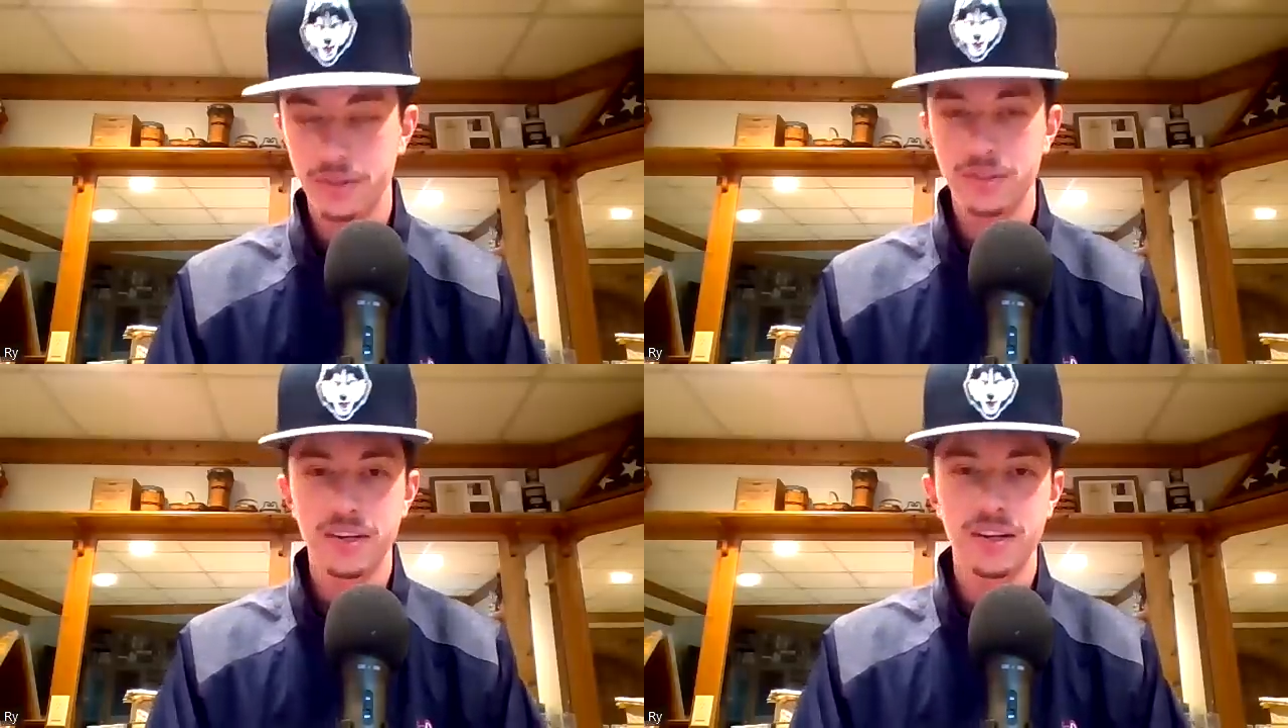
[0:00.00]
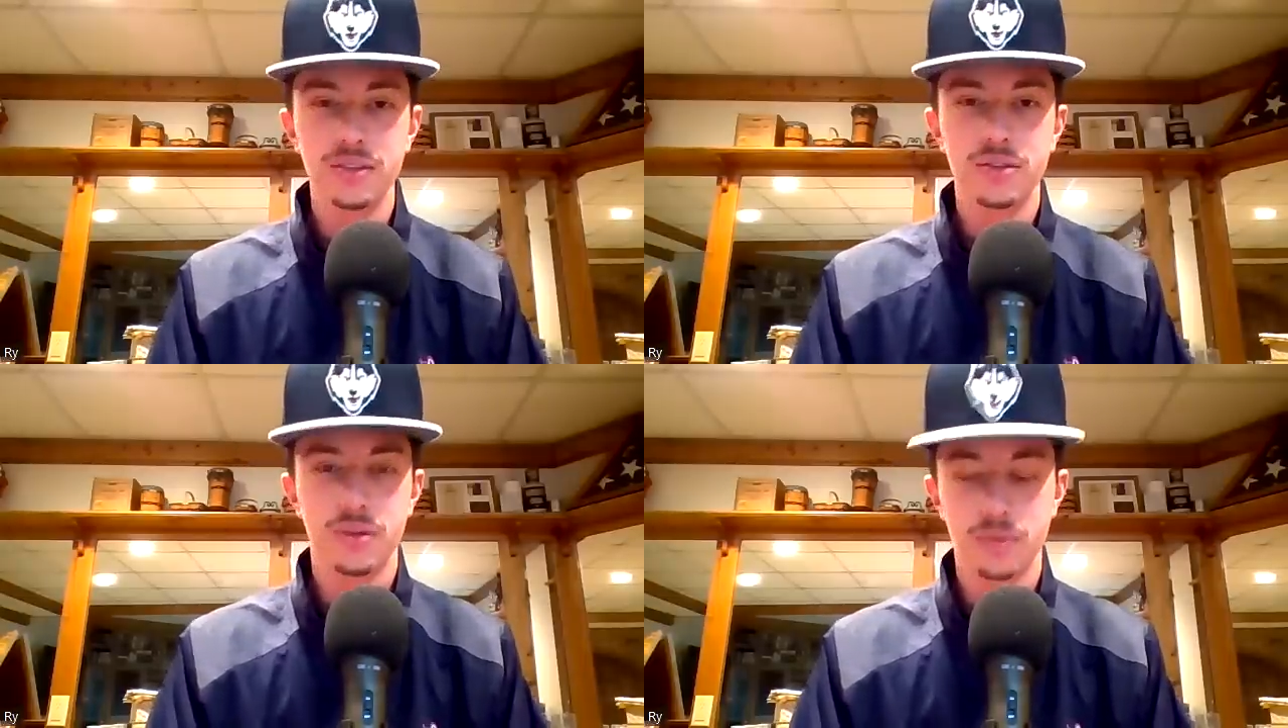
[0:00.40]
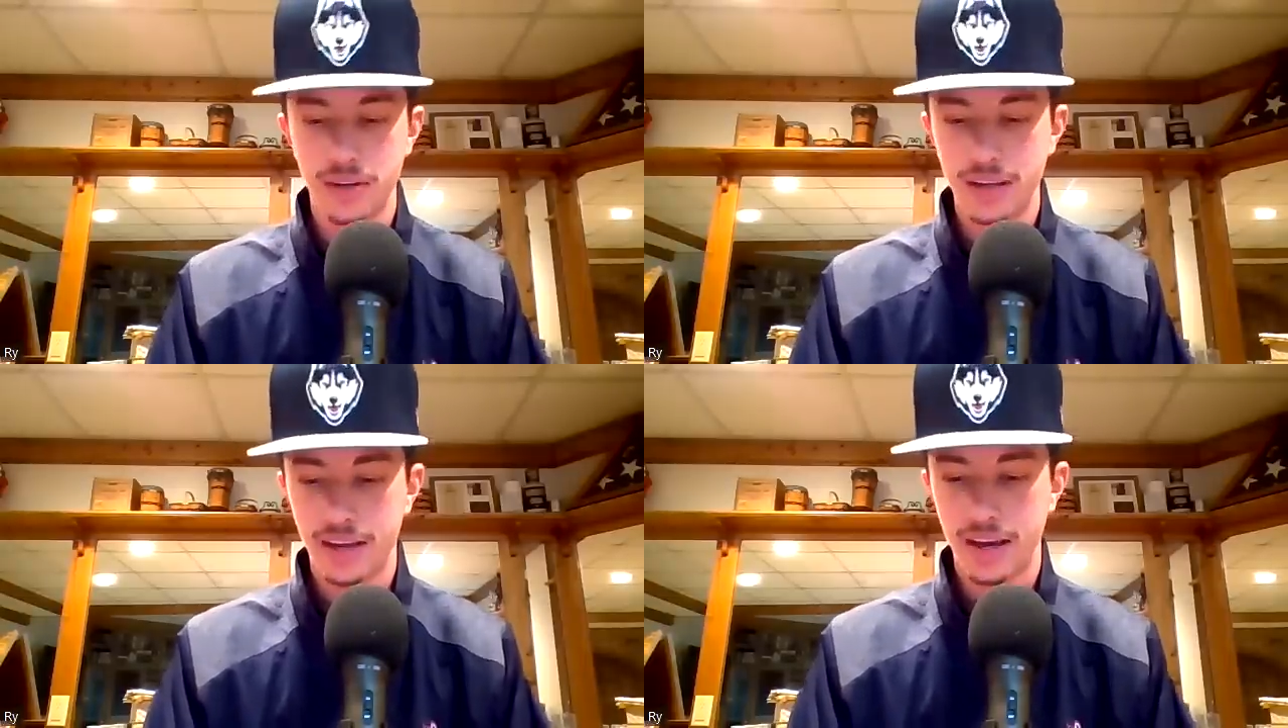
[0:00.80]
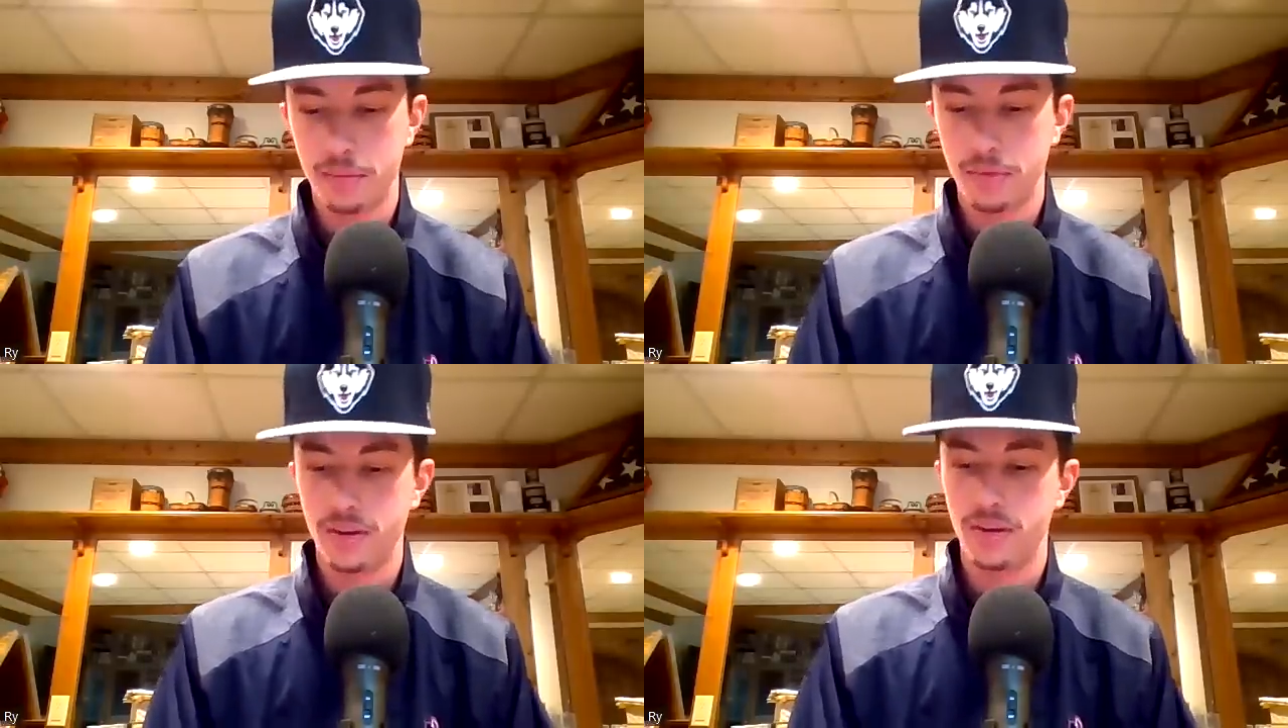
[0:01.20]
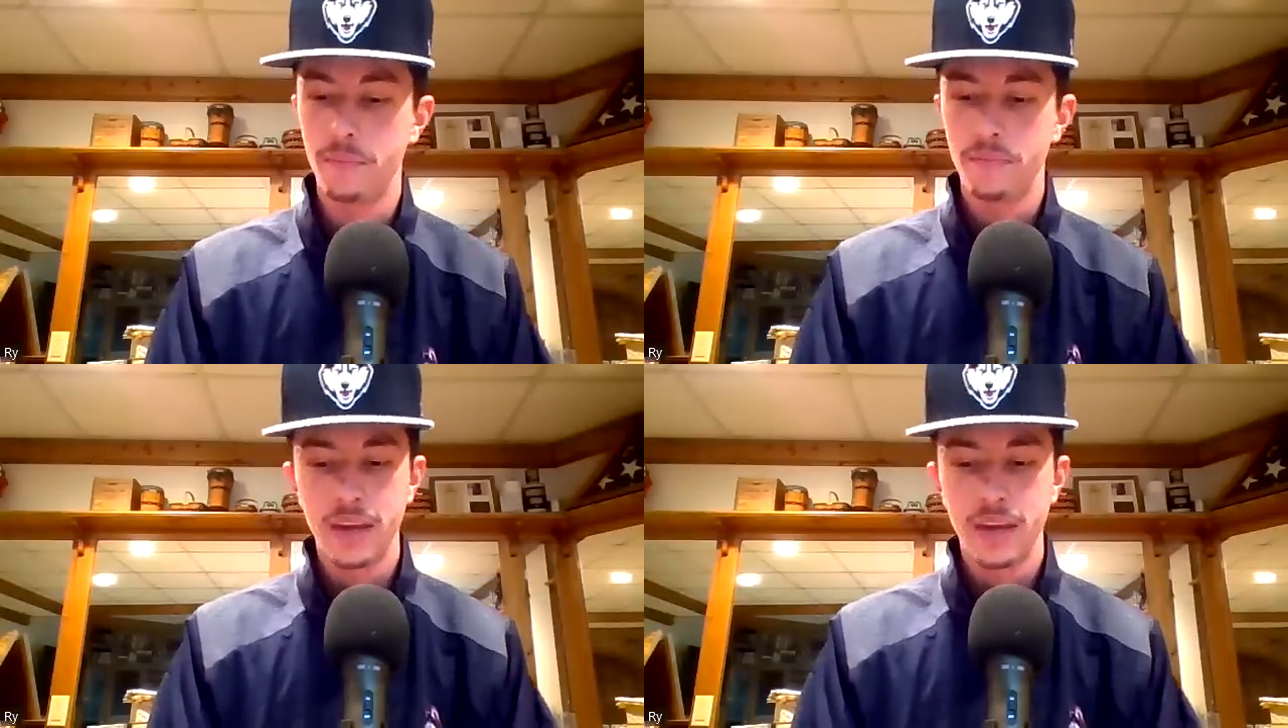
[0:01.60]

Let's get into the recap here.